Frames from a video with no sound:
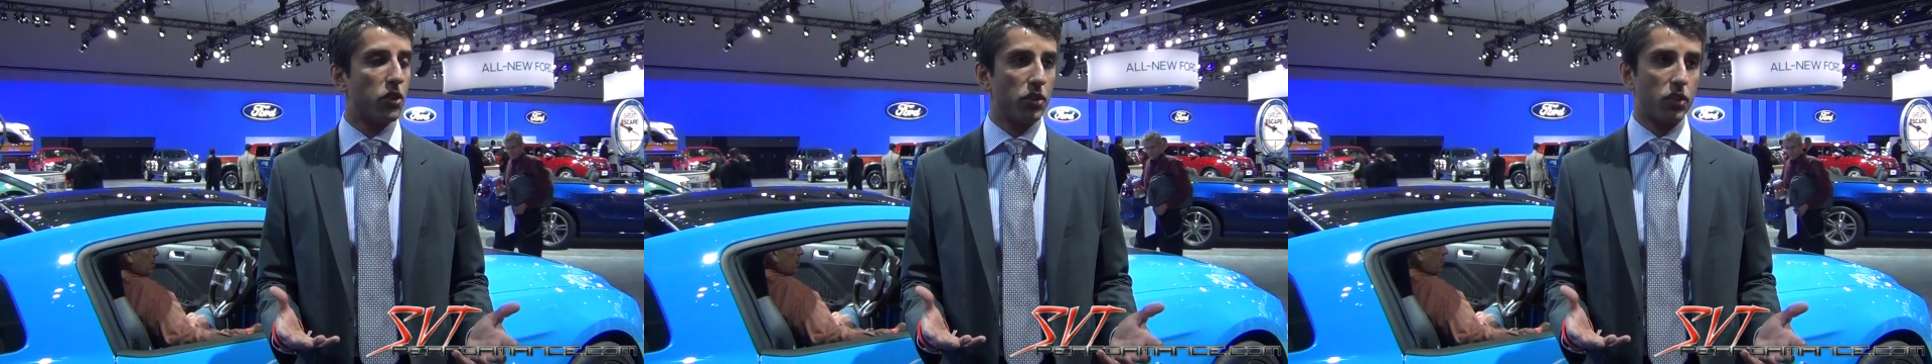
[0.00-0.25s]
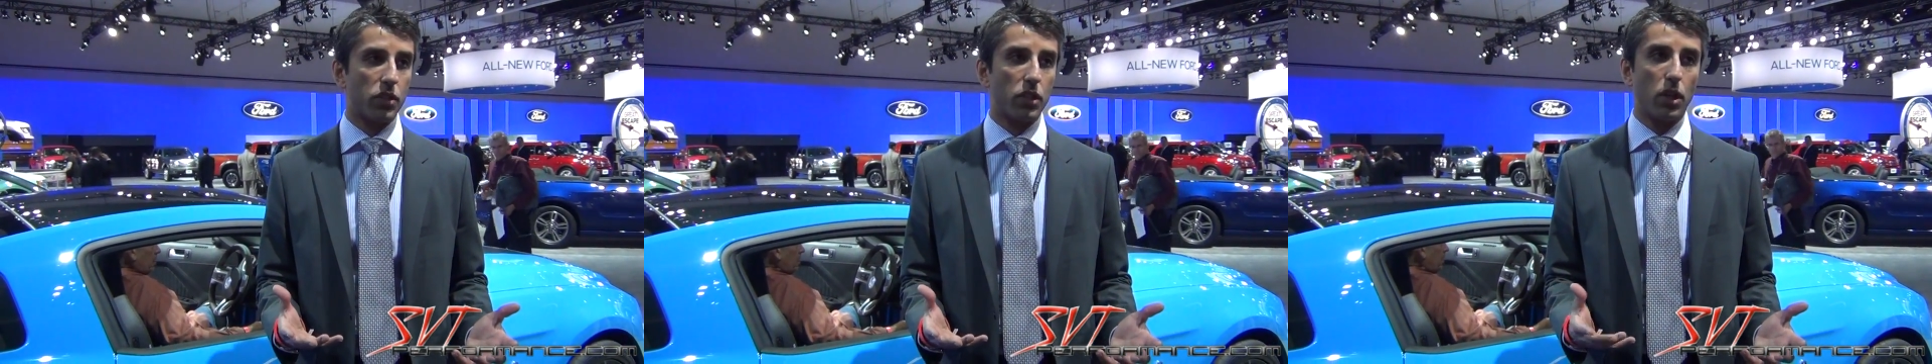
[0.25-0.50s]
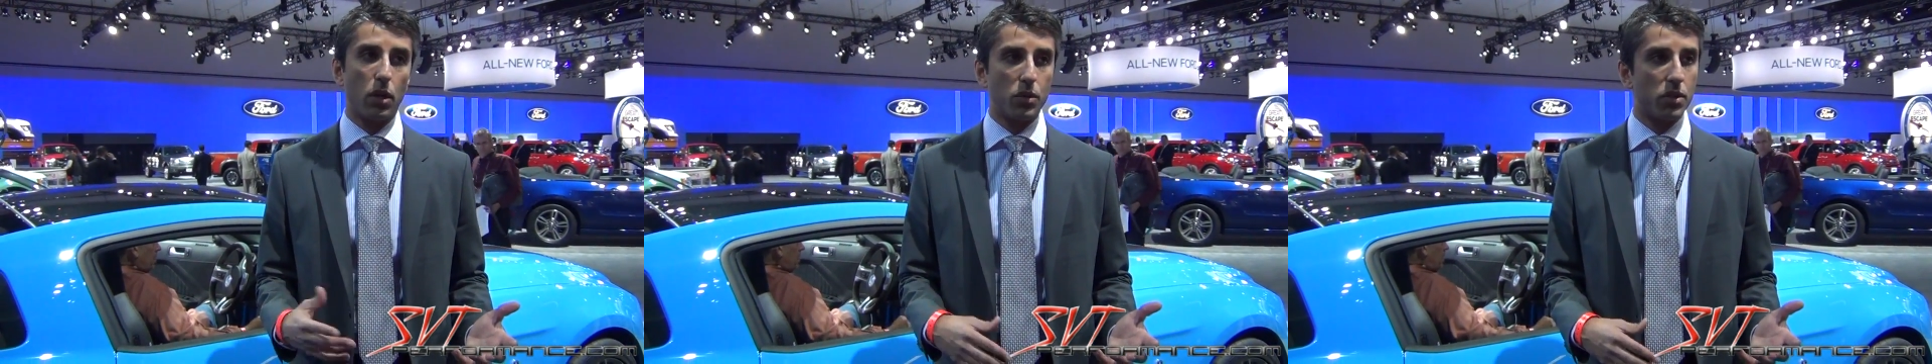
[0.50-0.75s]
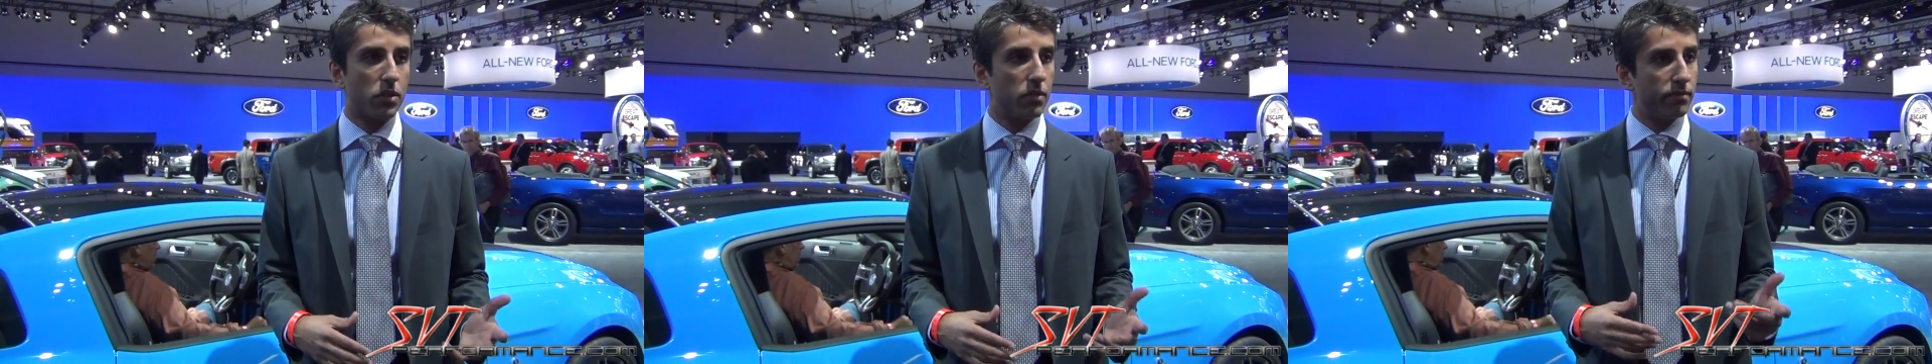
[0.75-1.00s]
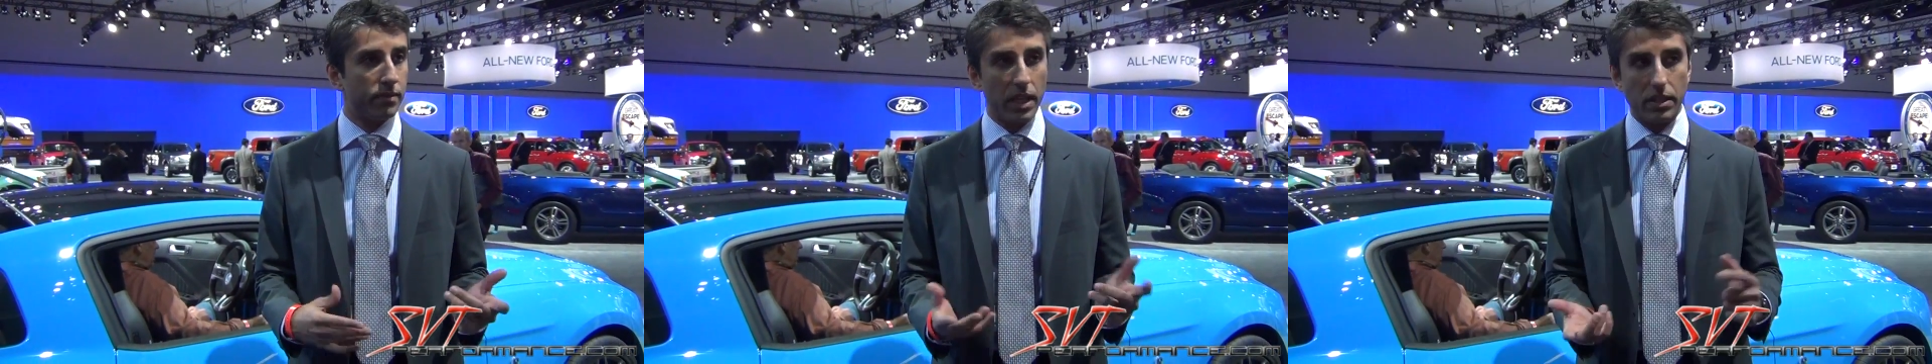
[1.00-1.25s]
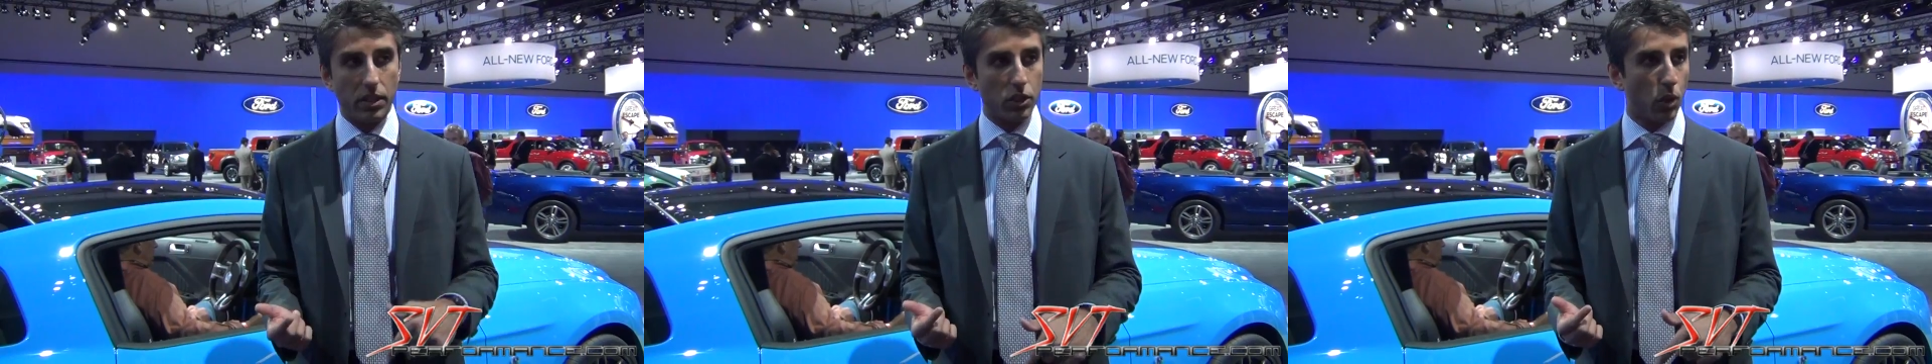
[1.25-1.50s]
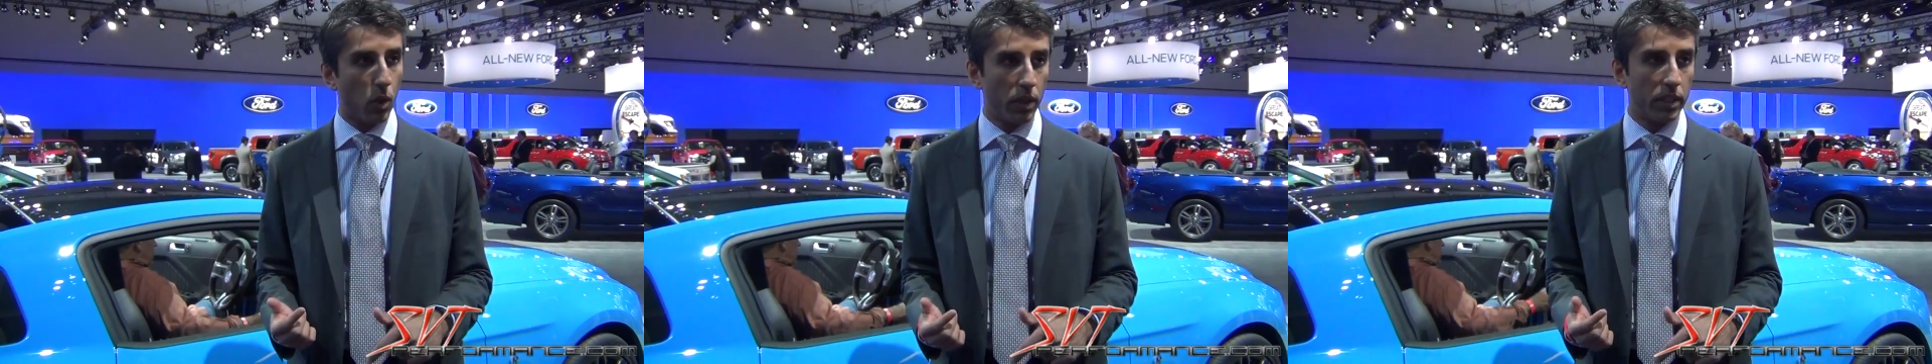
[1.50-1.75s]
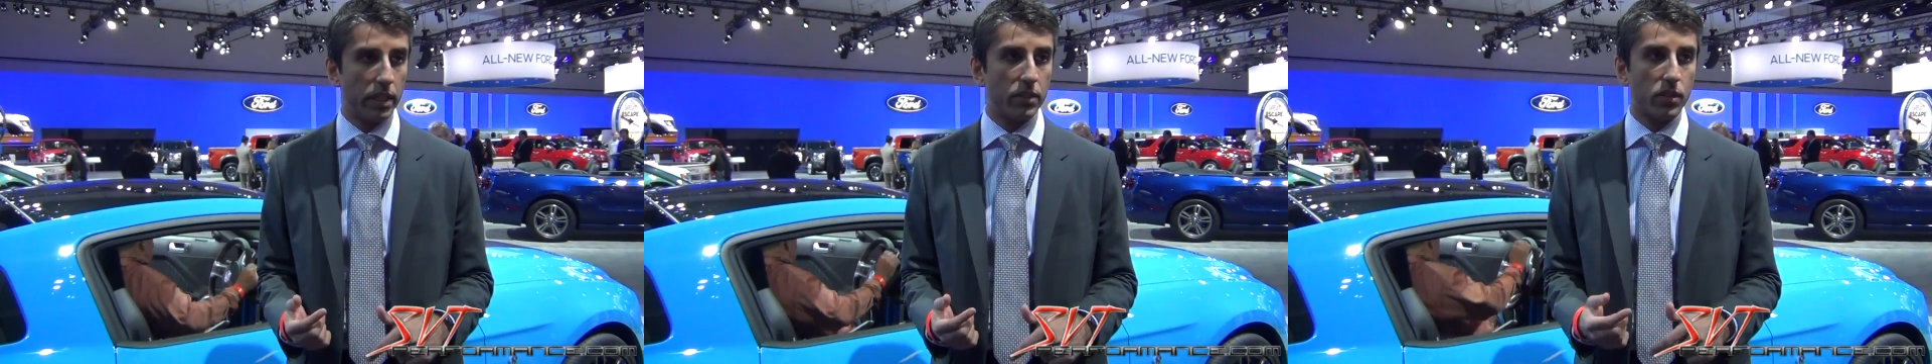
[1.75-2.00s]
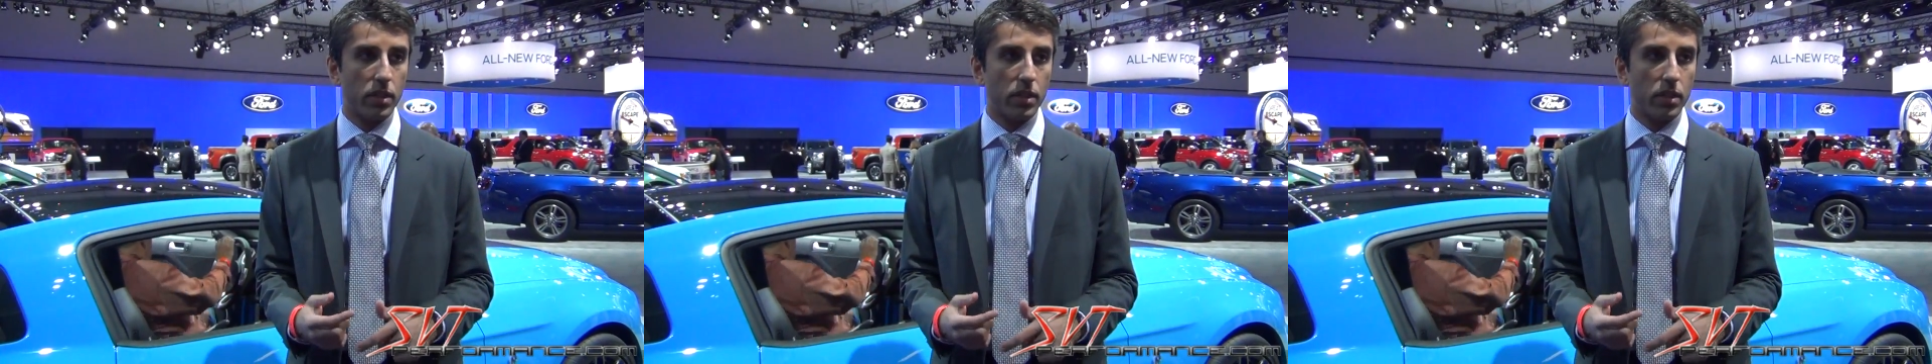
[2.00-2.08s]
just goes in the toilet.